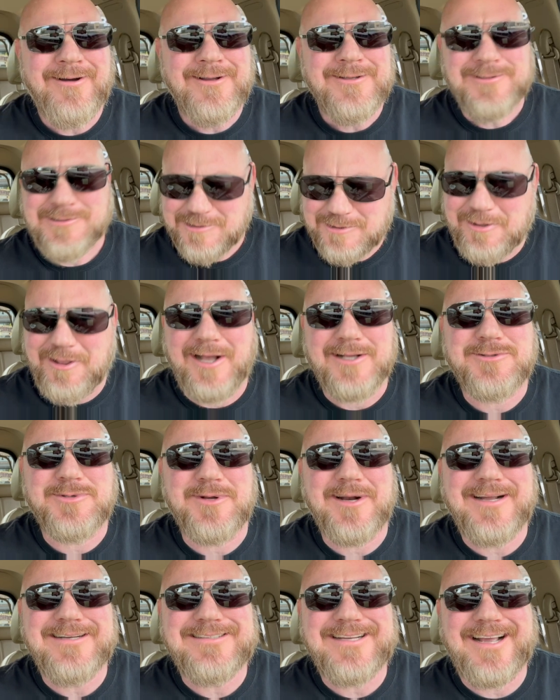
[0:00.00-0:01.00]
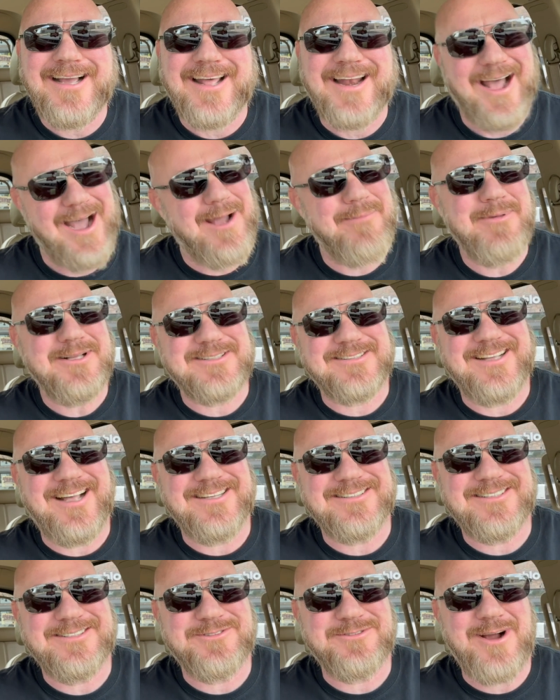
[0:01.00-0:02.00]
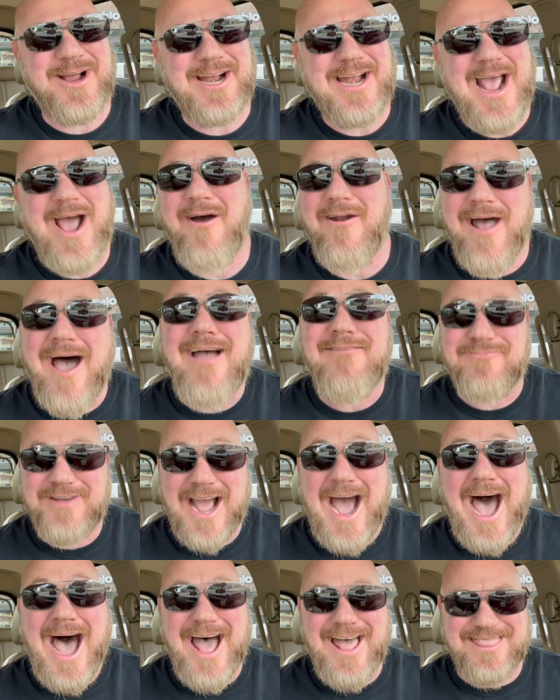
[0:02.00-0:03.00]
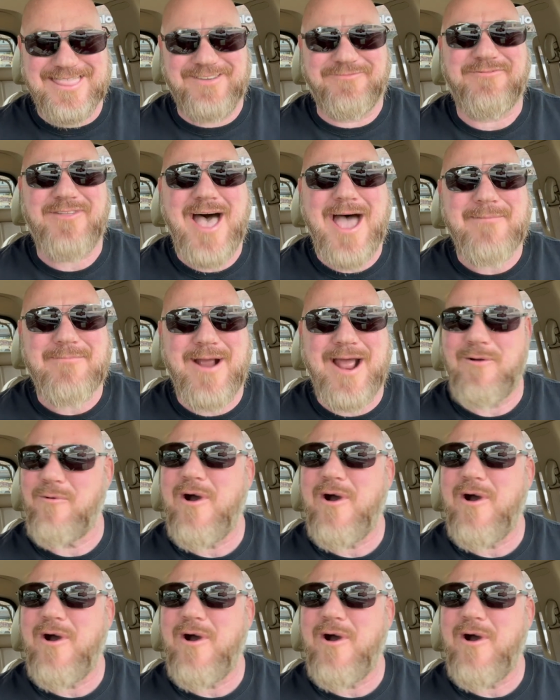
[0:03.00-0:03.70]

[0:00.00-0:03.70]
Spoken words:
So that's what I did. I'm at Schlotzsky's right now and I've got the flatbread.